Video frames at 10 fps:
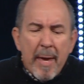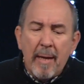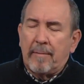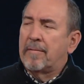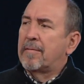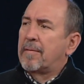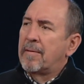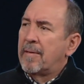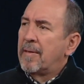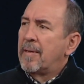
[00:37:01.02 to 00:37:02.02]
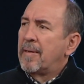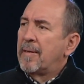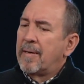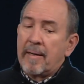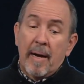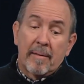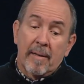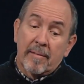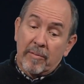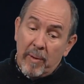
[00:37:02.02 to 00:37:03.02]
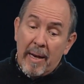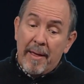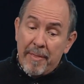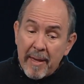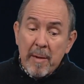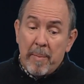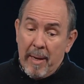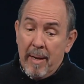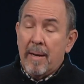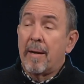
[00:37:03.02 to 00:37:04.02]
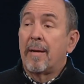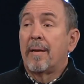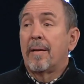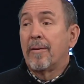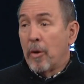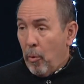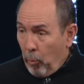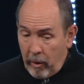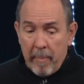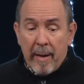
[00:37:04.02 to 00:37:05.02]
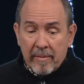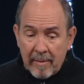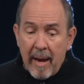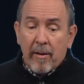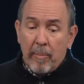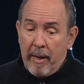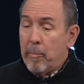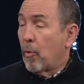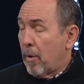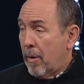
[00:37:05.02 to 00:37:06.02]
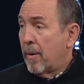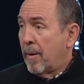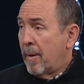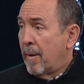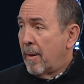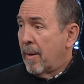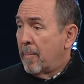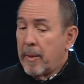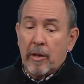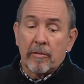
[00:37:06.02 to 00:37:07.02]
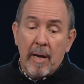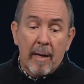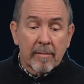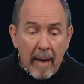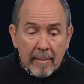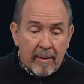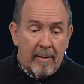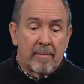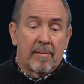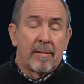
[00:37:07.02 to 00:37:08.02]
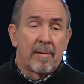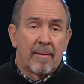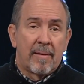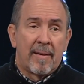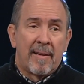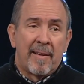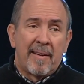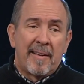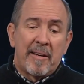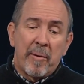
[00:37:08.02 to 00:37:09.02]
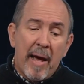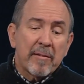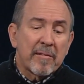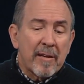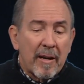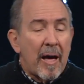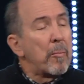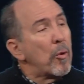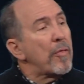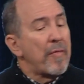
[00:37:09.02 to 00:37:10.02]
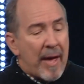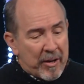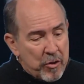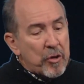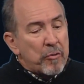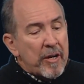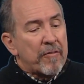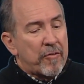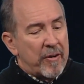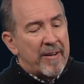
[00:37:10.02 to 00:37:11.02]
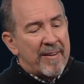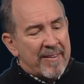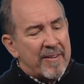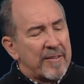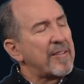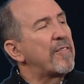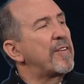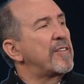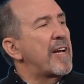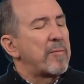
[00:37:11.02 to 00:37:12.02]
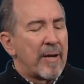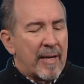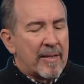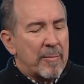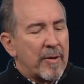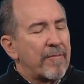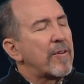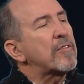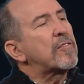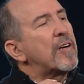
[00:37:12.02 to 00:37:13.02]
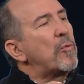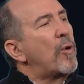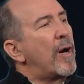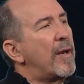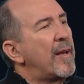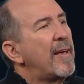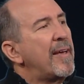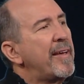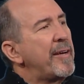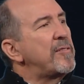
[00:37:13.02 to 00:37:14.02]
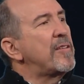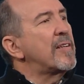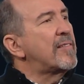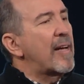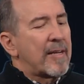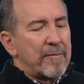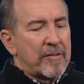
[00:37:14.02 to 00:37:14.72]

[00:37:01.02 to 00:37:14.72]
means? And Isaiah says, well, I think it meant don't worry about Sennacherib anymore because God's got this. Now, he actually said a lot more than that, and you can read it for yourself in chapter 19, but in verse 31, here's the executive